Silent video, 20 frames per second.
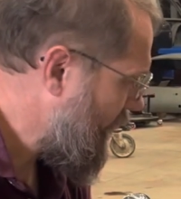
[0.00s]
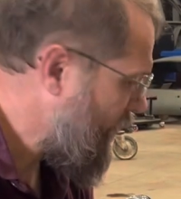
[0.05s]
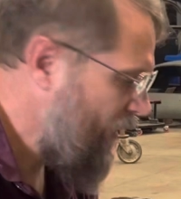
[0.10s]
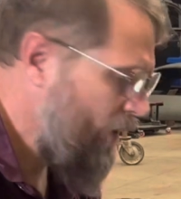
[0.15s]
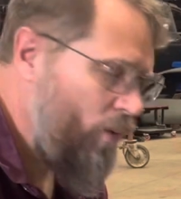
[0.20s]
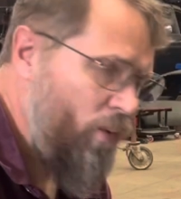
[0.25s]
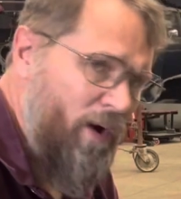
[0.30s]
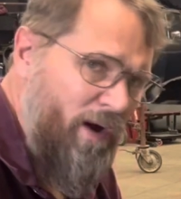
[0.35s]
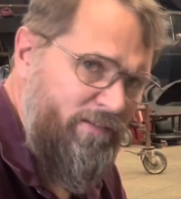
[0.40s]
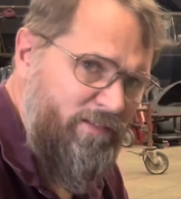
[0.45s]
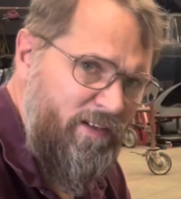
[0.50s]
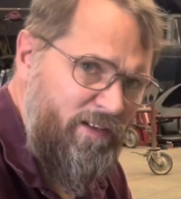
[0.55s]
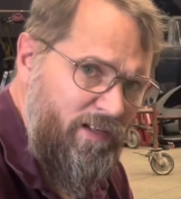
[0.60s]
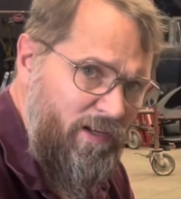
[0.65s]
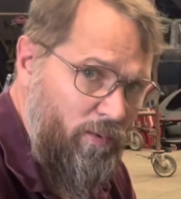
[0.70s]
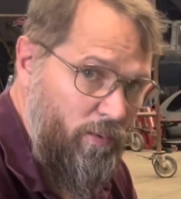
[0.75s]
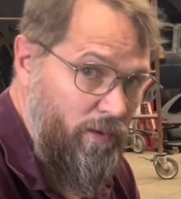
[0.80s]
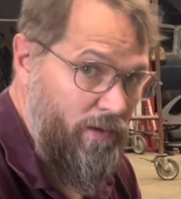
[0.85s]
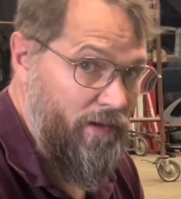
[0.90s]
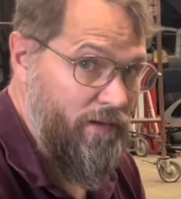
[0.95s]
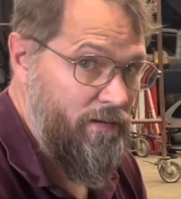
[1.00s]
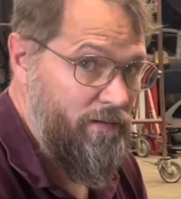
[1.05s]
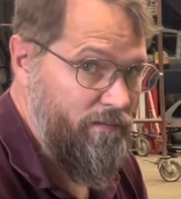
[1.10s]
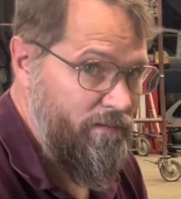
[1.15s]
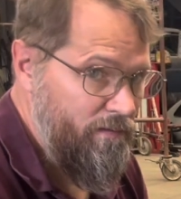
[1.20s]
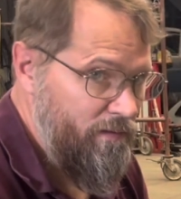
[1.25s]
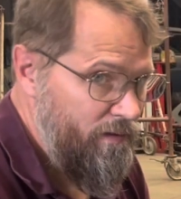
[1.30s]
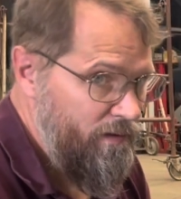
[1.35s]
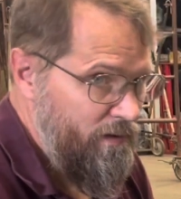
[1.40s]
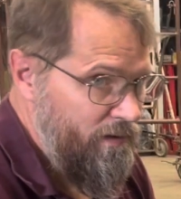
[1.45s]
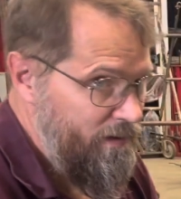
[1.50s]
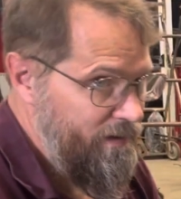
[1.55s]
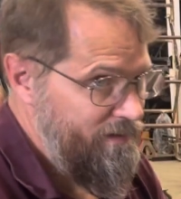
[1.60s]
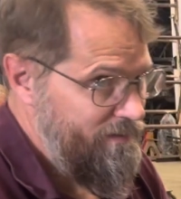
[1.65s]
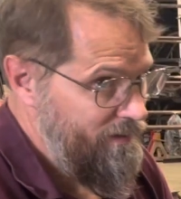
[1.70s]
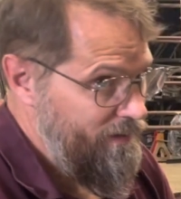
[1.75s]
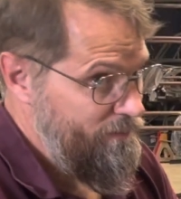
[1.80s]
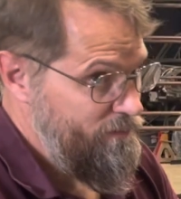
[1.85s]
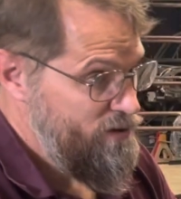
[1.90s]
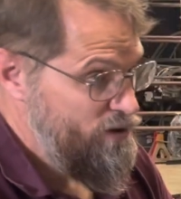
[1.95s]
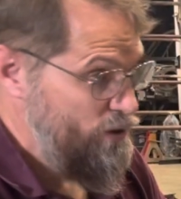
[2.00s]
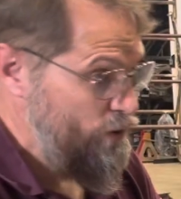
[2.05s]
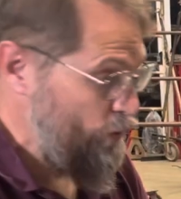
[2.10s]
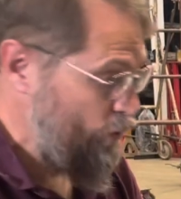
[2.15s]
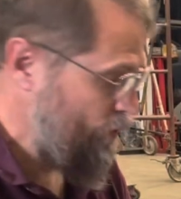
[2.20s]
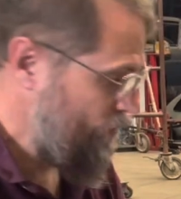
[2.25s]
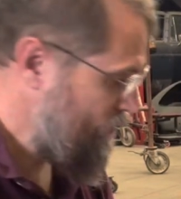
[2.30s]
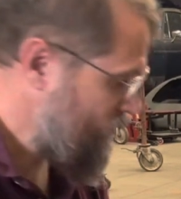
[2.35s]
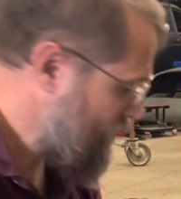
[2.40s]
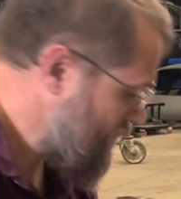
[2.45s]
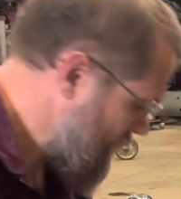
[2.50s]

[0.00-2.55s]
way I won't have to deal with it anytime soon.